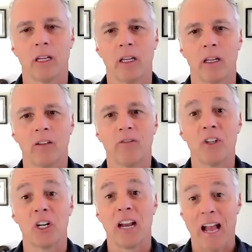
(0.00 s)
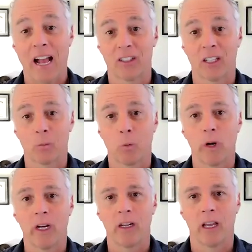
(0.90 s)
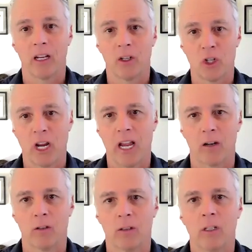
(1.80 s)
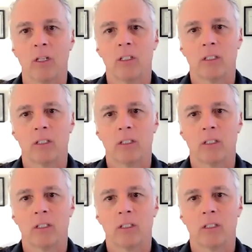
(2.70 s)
an efficient access point and a channel